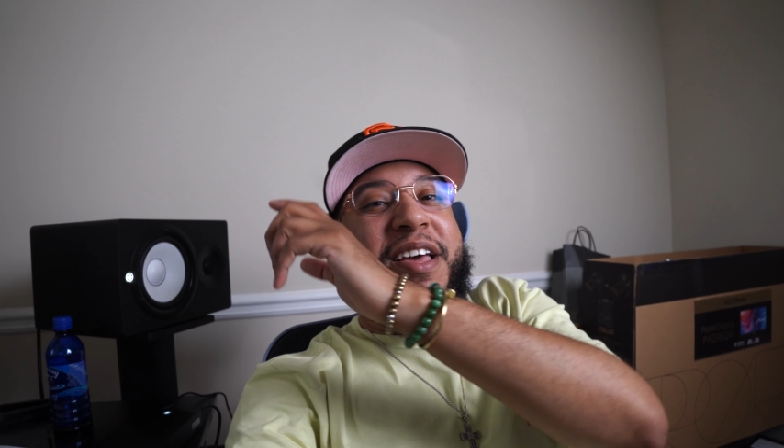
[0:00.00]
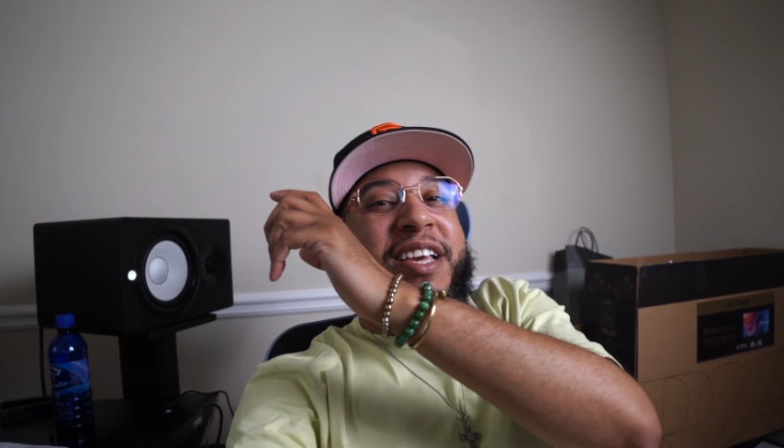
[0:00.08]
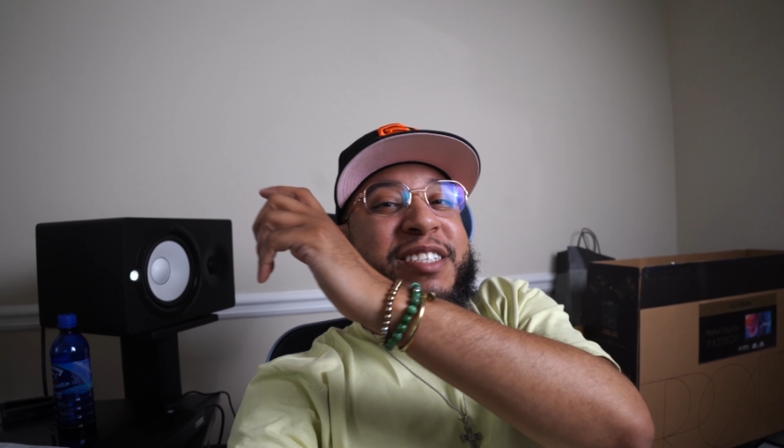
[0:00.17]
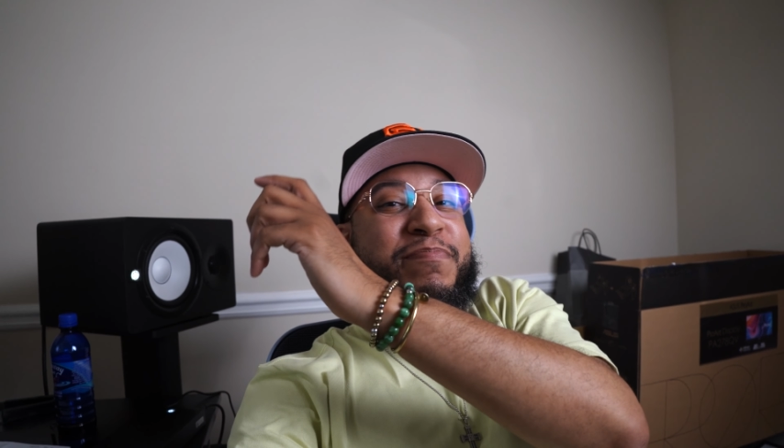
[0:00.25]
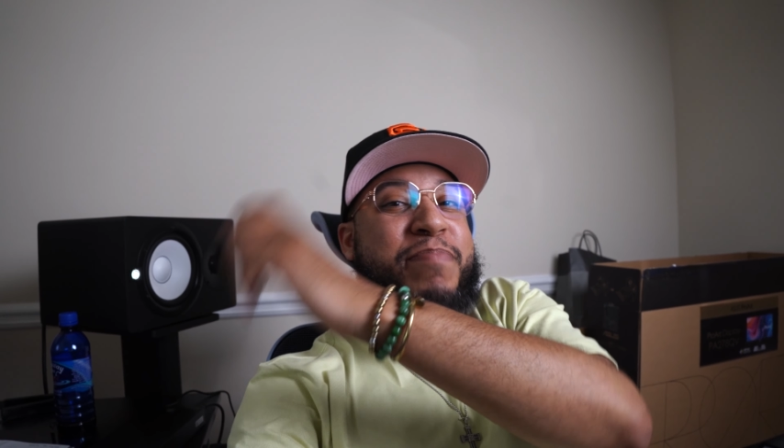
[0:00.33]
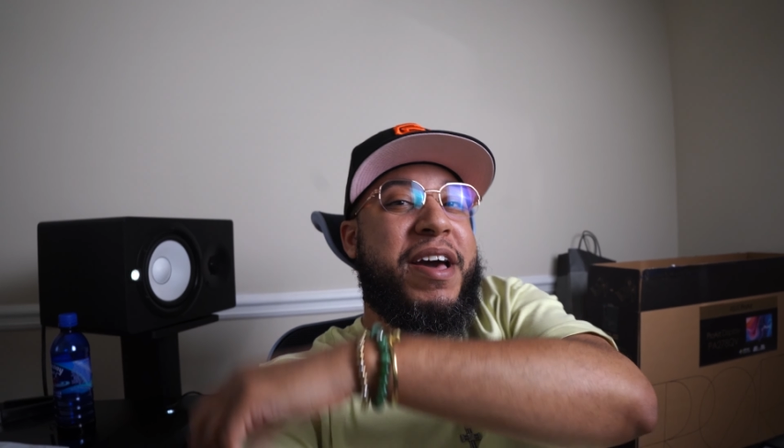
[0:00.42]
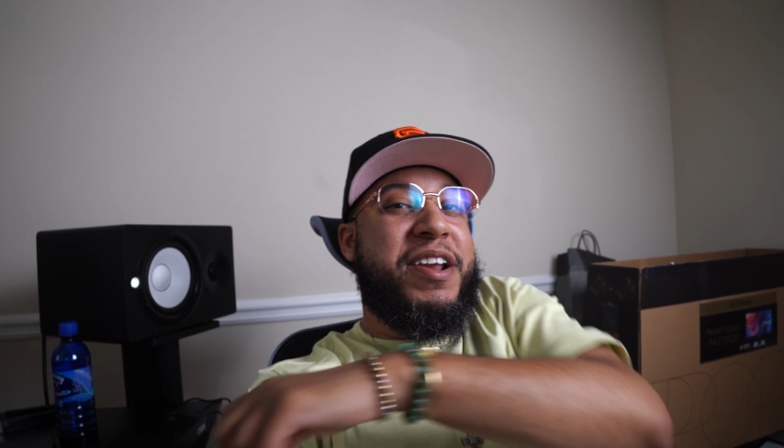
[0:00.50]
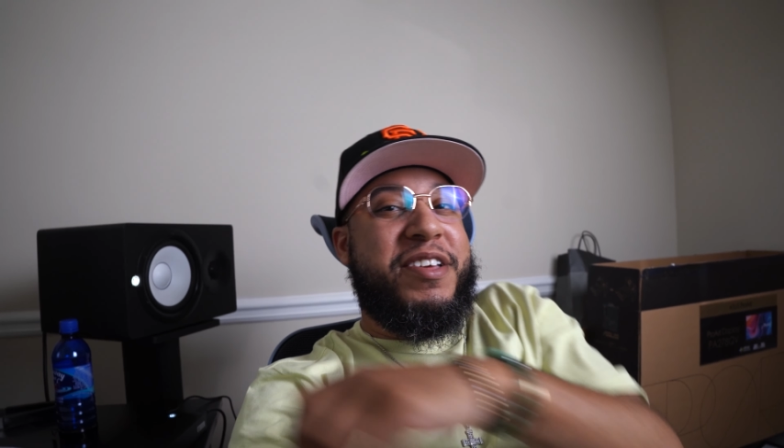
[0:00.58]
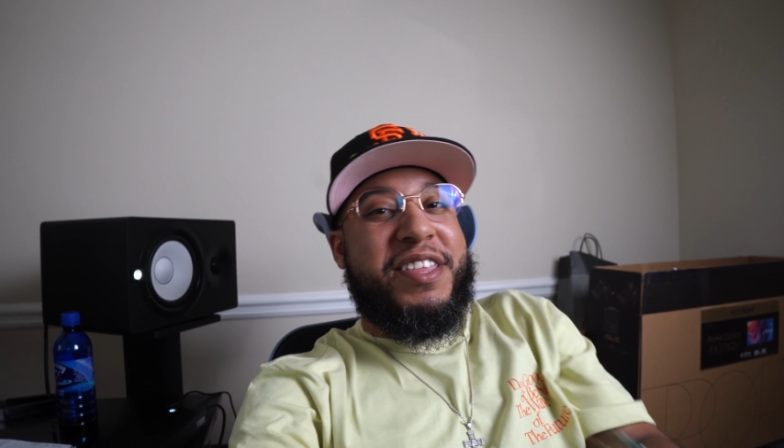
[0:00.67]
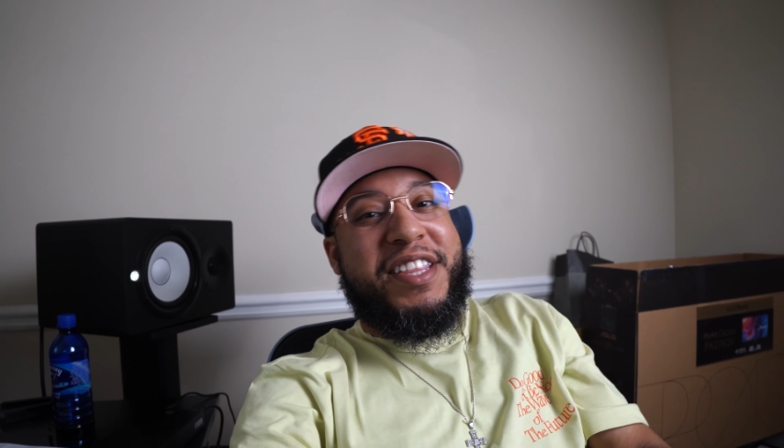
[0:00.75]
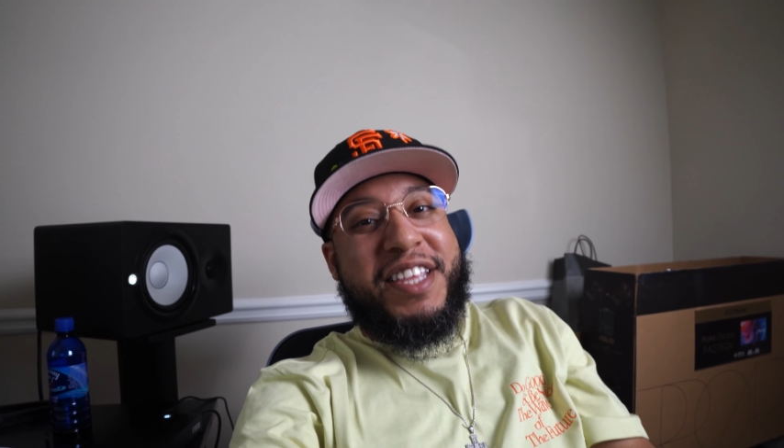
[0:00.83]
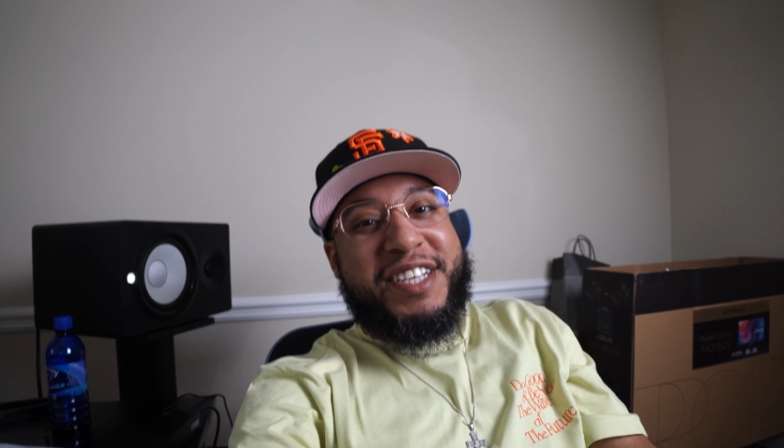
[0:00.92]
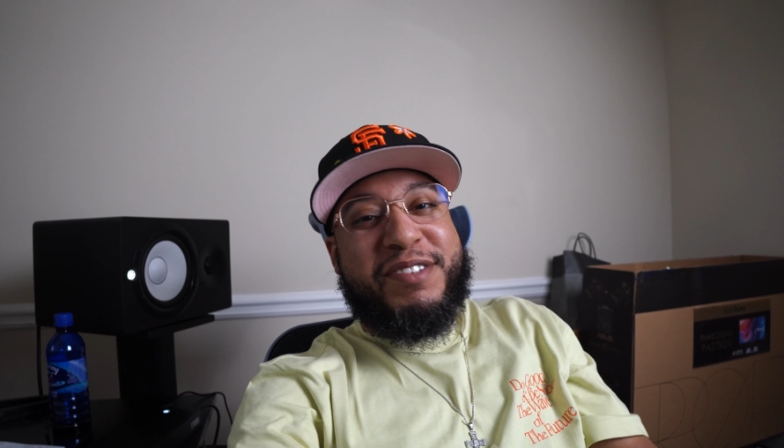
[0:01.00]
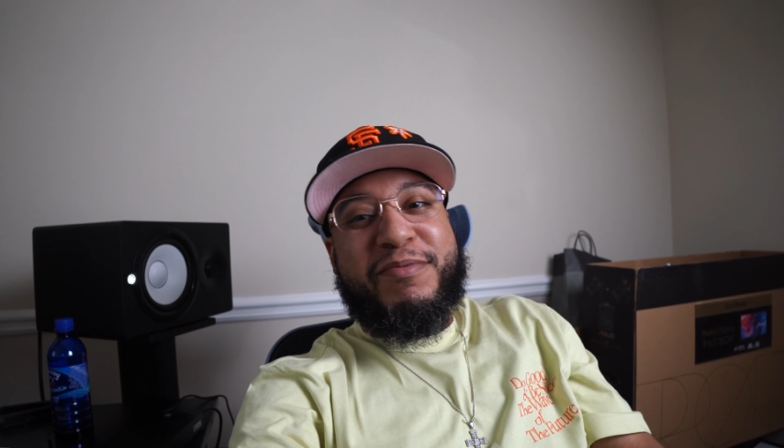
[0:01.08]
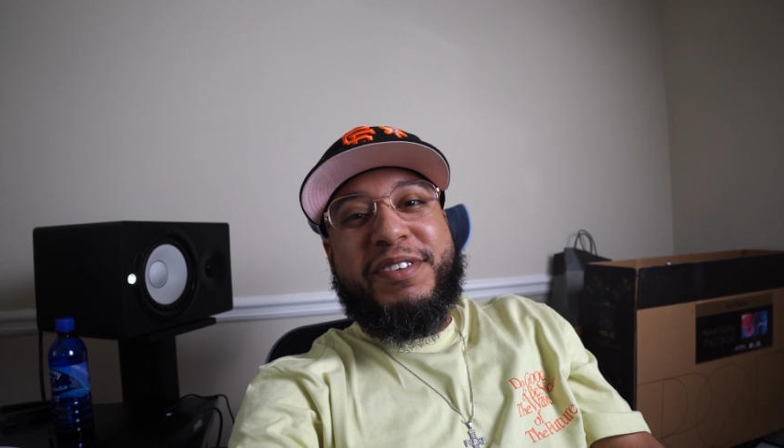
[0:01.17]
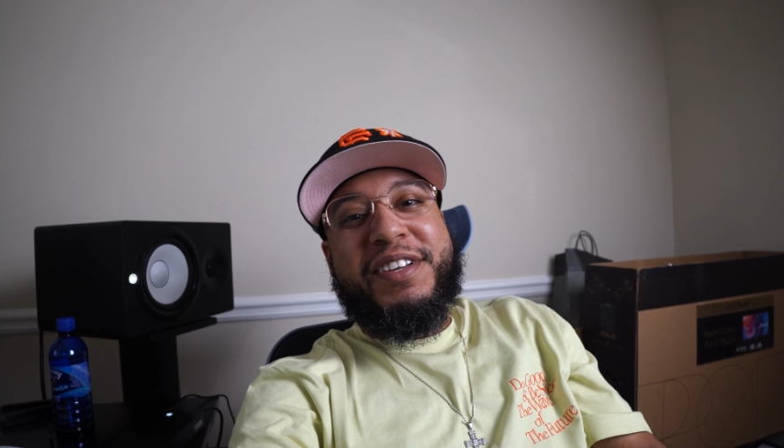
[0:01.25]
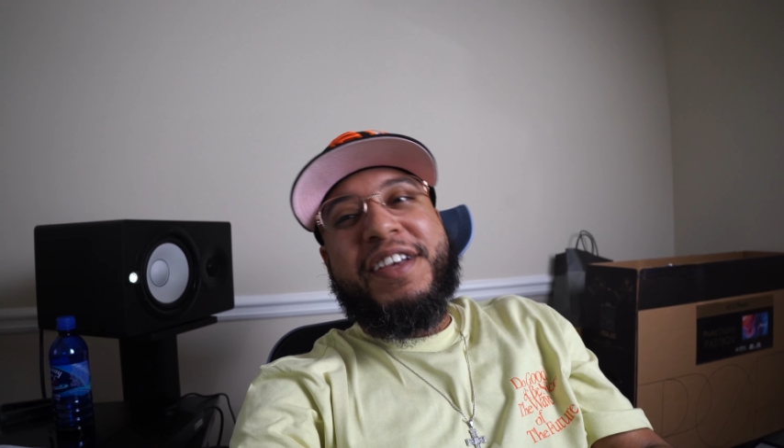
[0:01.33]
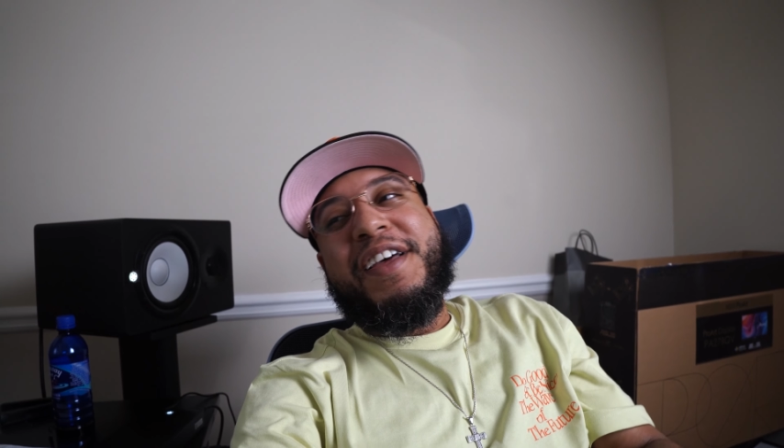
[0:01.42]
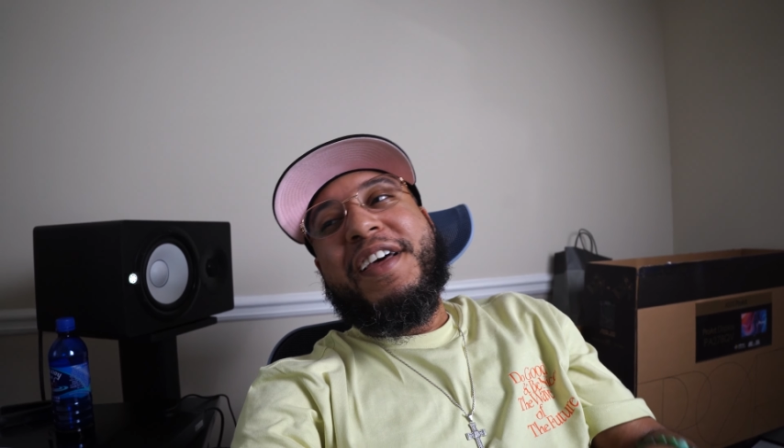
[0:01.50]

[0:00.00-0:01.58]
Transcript: is better than this one